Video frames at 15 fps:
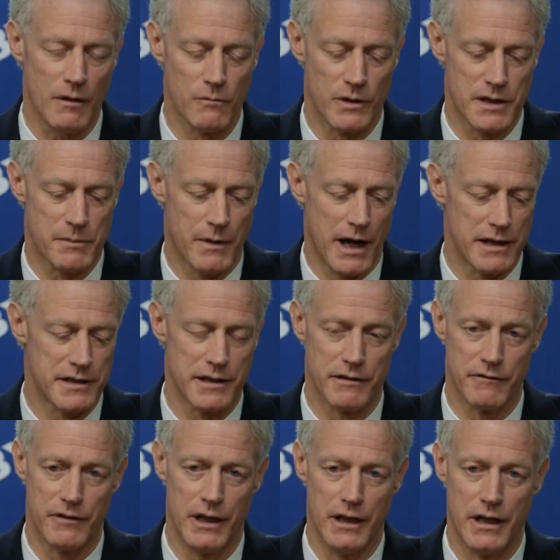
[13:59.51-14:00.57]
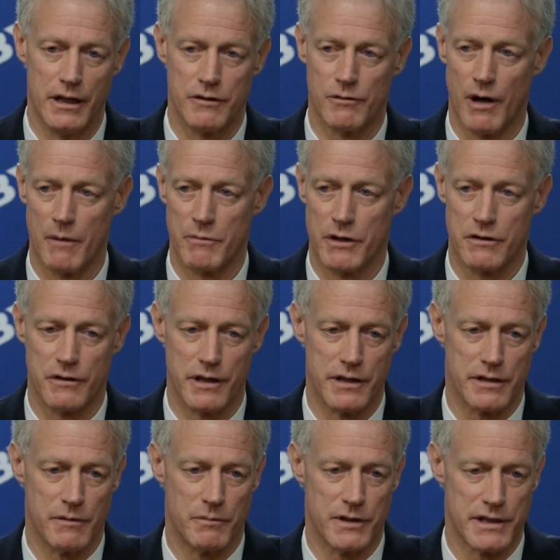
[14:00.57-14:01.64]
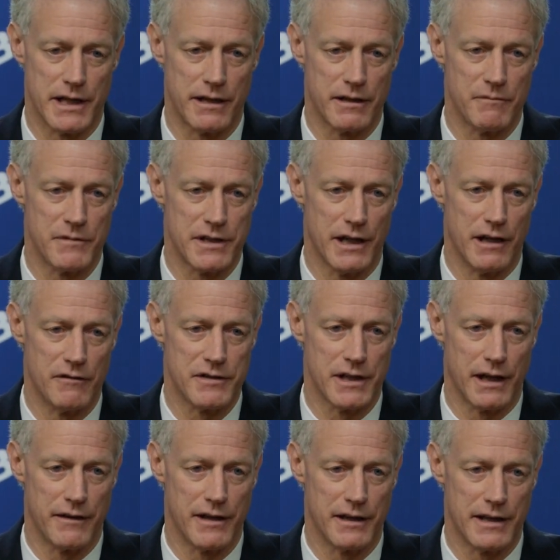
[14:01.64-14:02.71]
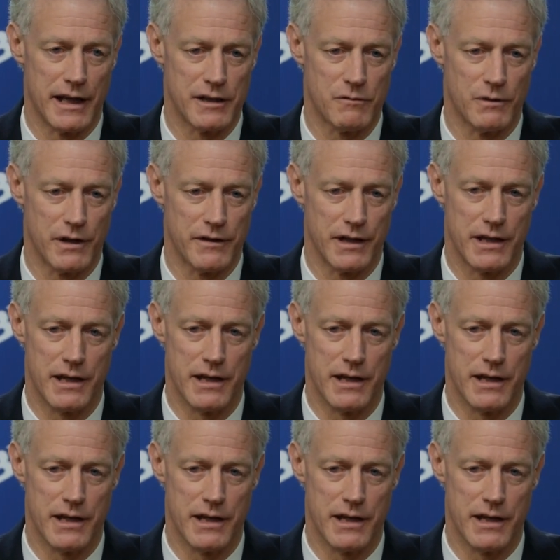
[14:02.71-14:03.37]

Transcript: responsive to opportunities that presented themselves. And I think that's one of the